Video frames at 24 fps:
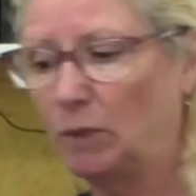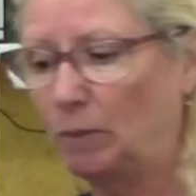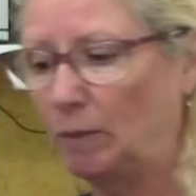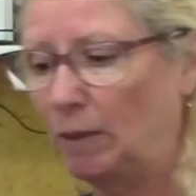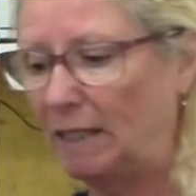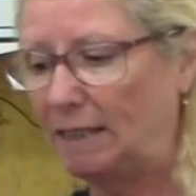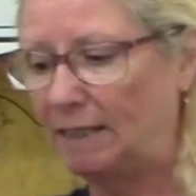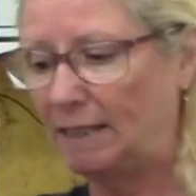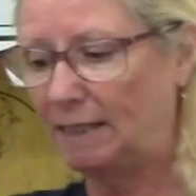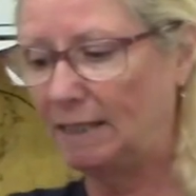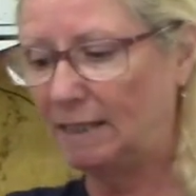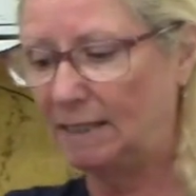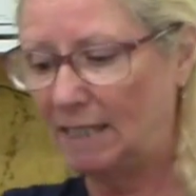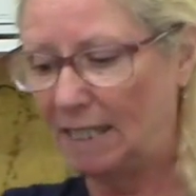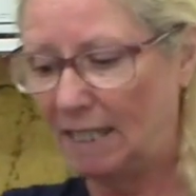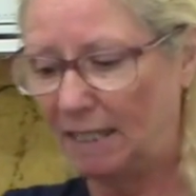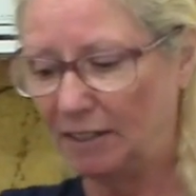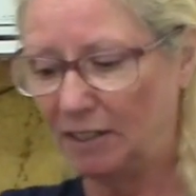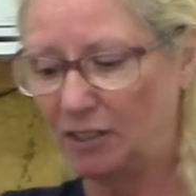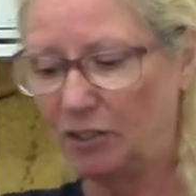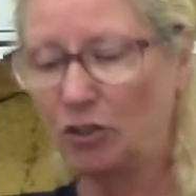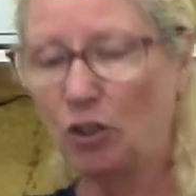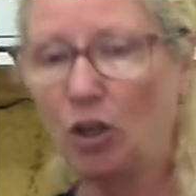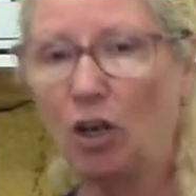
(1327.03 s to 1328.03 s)
blade to
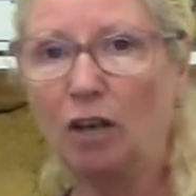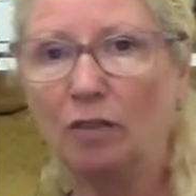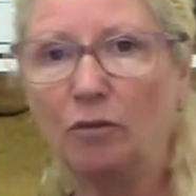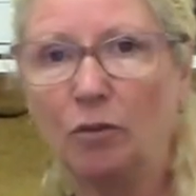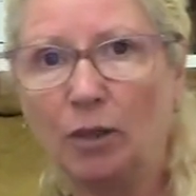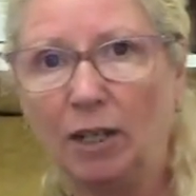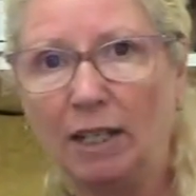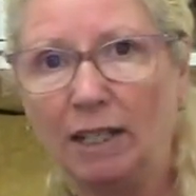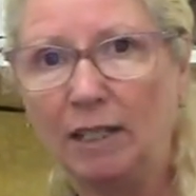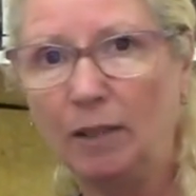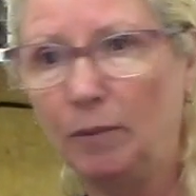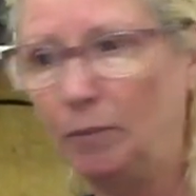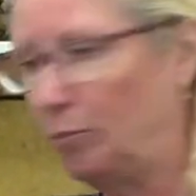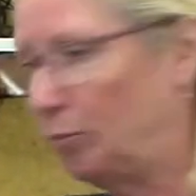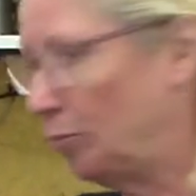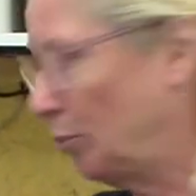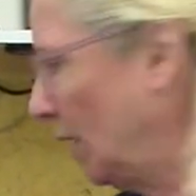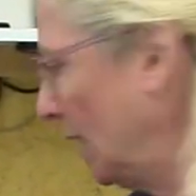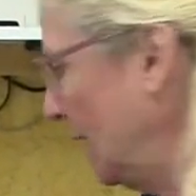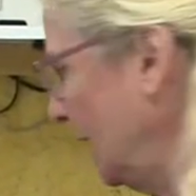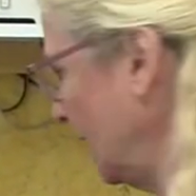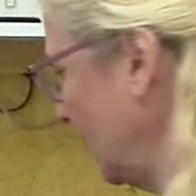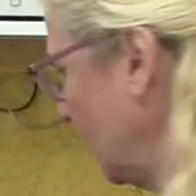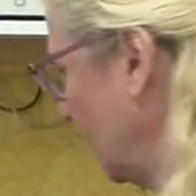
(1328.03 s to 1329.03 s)
take this off or any
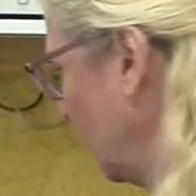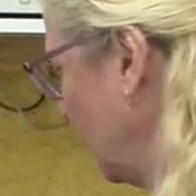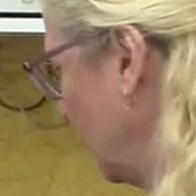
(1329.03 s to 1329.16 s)
abrasive,